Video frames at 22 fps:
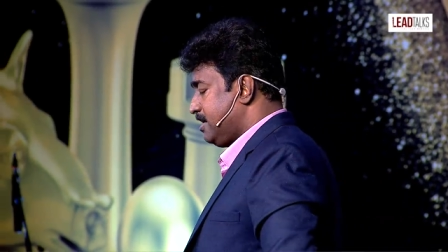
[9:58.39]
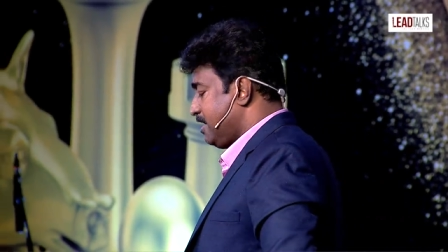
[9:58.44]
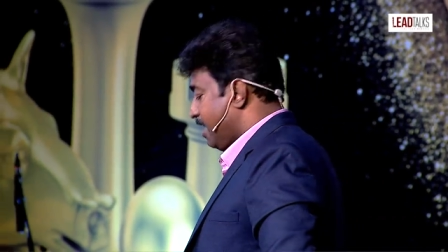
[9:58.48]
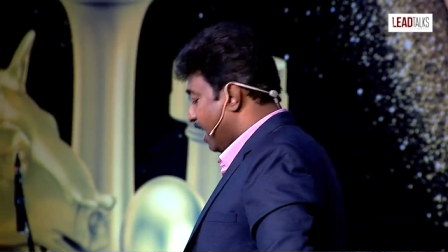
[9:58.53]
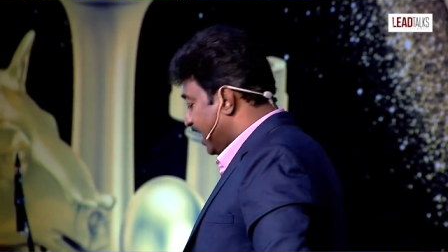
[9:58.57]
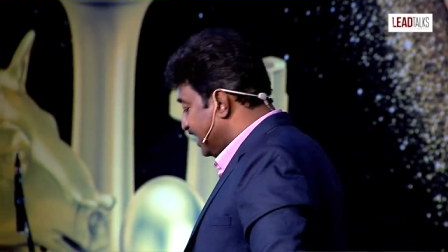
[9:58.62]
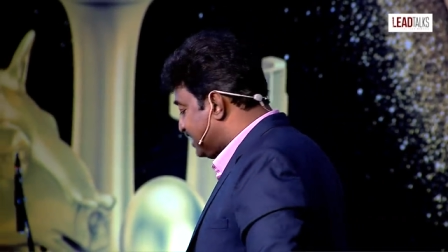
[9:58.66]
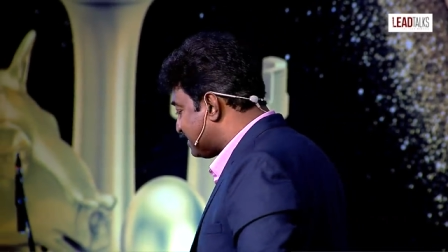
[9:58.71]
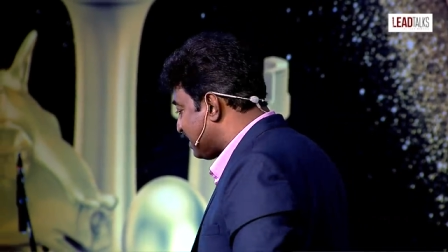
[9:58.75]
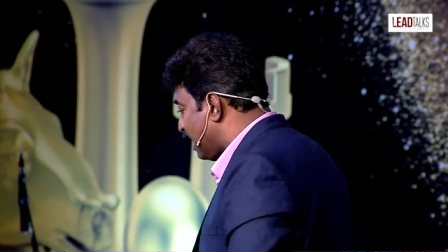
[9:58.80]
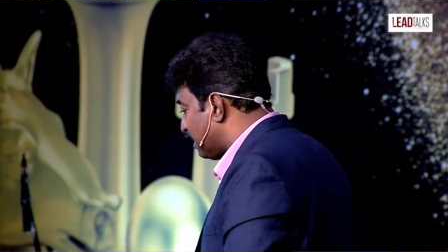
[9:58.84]
I
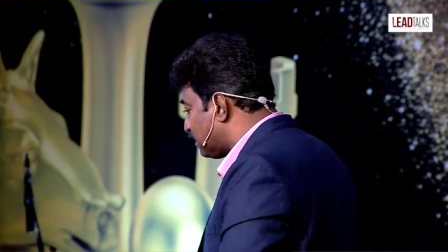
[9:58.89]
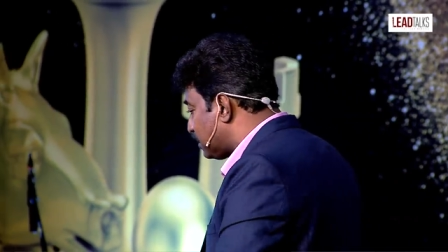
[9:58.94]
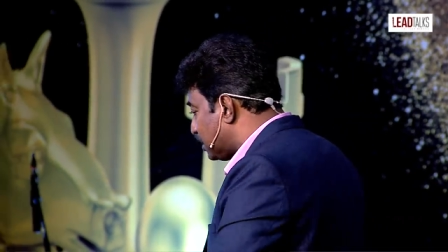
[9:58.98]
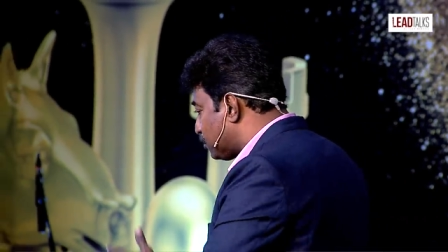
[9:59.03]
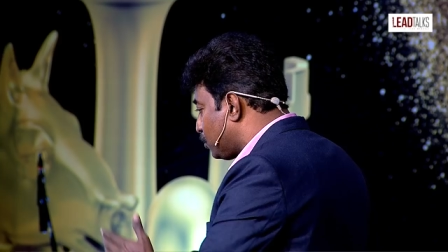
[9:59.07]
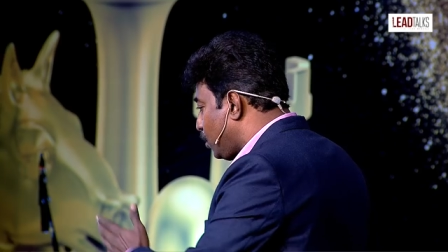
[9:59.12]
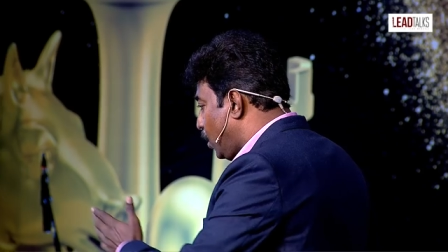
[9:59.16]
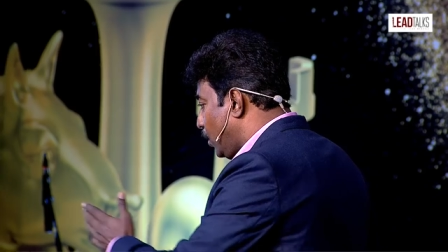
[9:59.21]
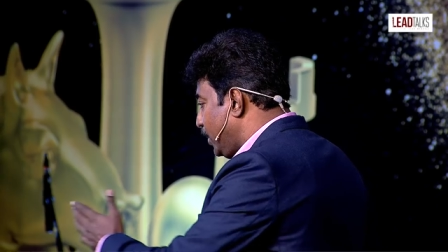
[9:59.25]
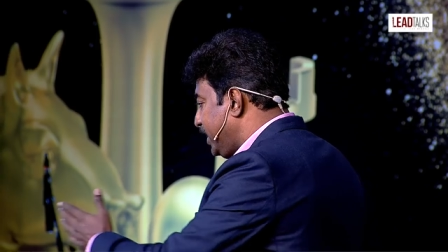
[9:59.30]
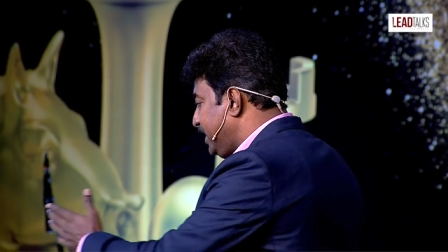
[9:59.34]
started
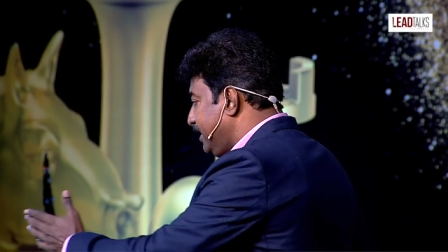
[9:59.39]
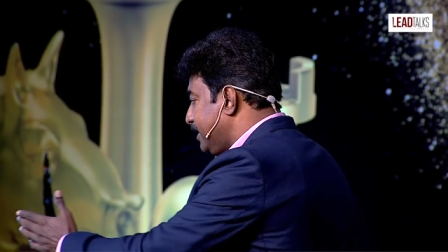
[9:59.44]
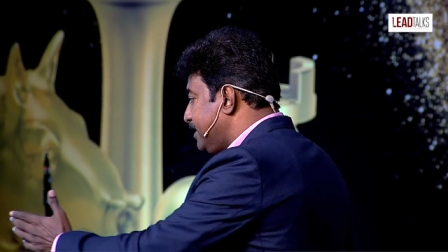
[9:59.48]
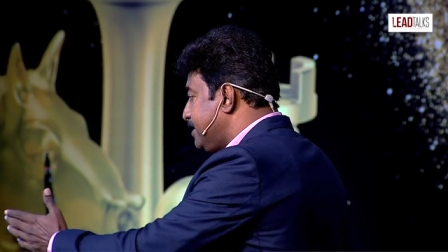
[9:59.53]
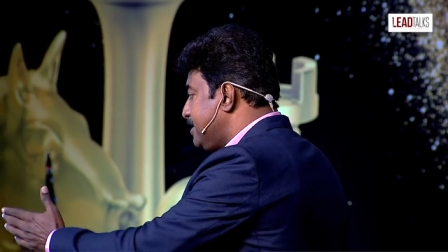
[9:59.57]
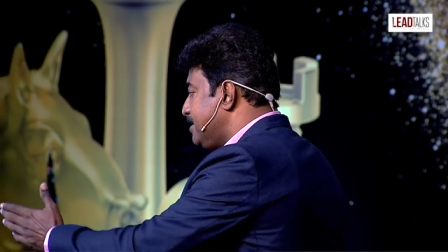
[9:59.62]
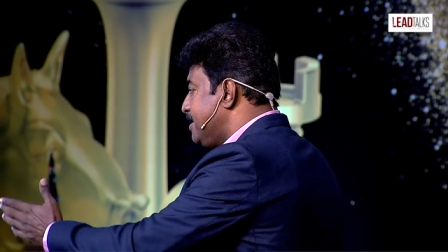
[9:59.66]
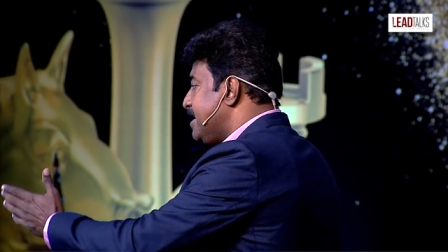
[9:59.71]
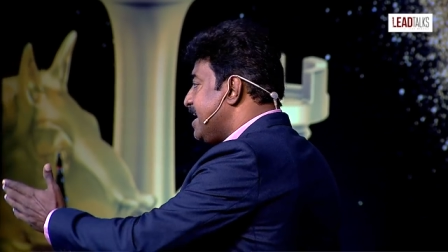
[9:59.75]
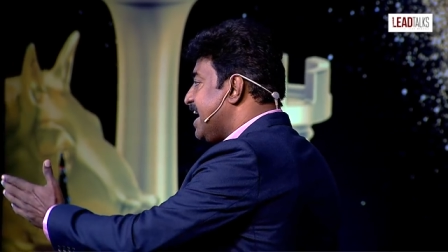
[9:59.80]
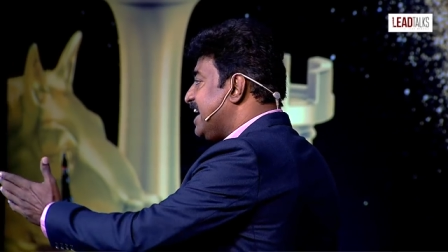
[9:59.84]
going in
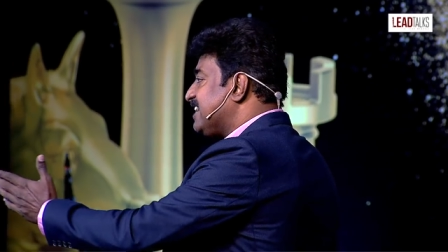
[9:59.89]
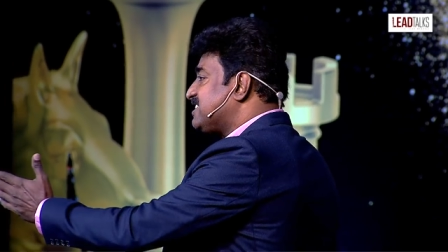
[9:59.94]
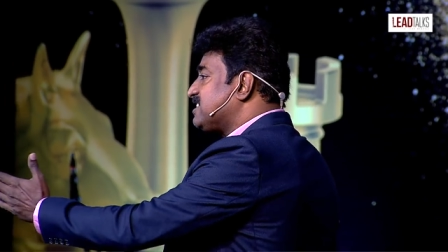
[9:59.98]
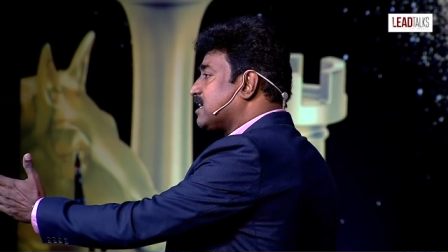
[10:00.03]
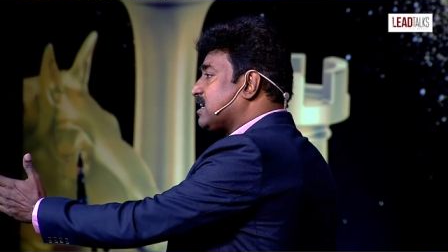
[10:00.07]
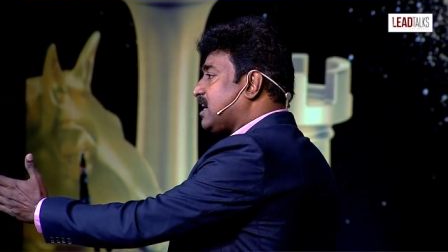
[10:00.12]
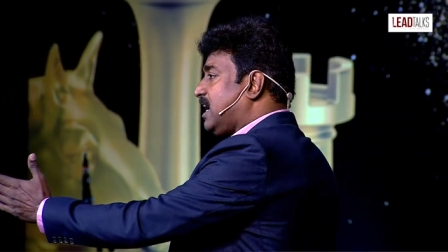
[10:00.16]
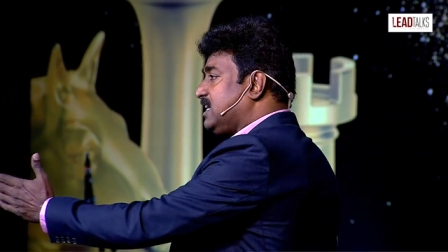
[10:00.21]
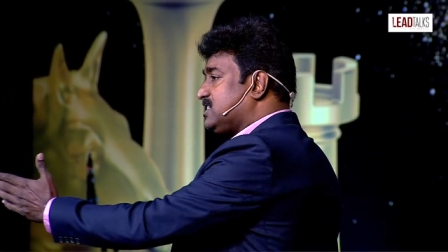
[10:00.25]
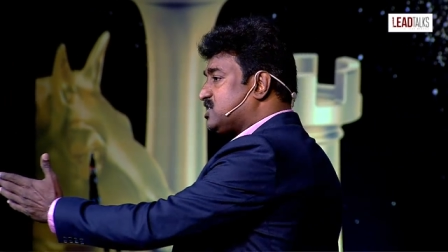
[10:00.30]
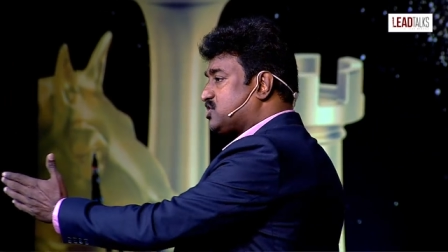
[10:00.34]
as a
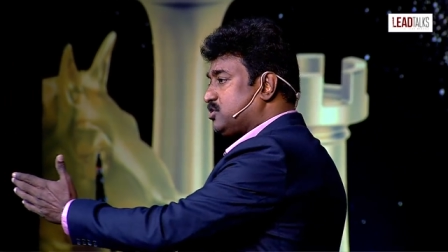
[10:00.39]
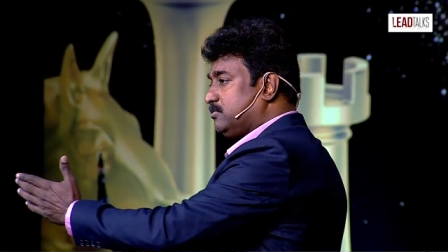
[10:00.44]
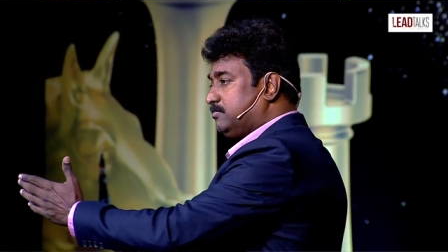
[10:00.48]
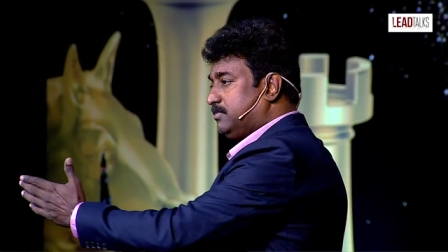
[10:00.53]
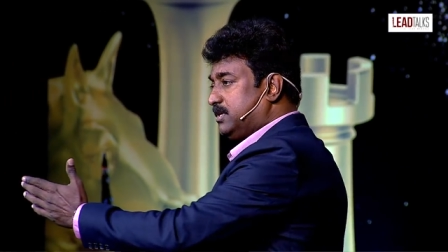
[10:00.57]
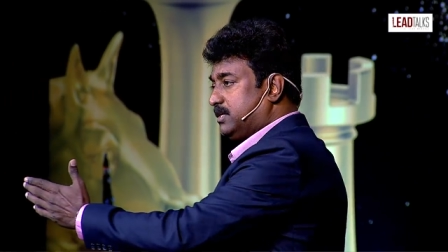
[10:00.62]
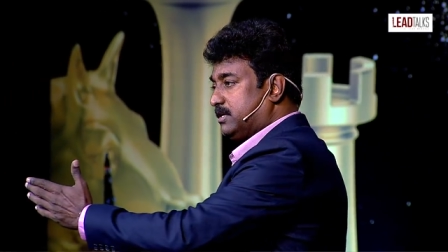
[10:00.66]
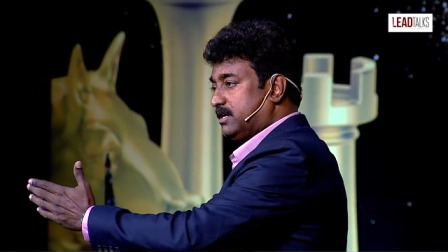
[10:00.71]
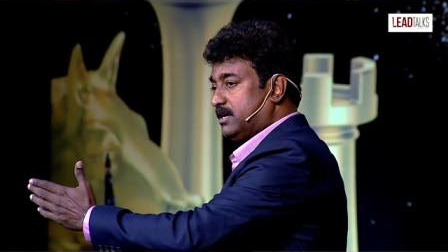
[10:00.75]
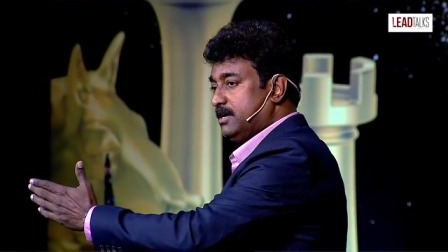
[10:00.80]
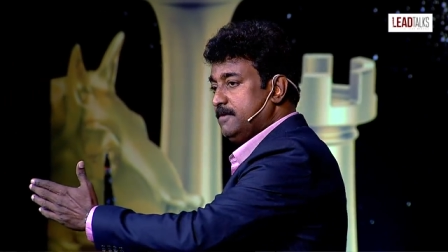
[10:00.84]

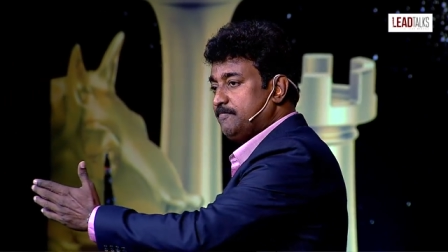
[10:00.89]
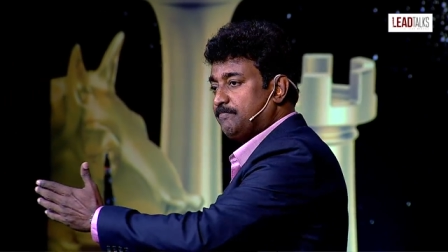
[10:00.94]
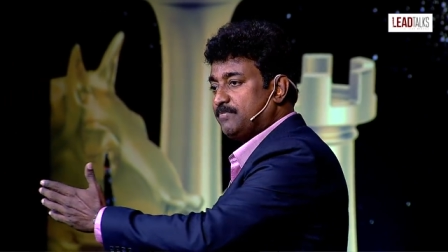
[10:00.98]
customer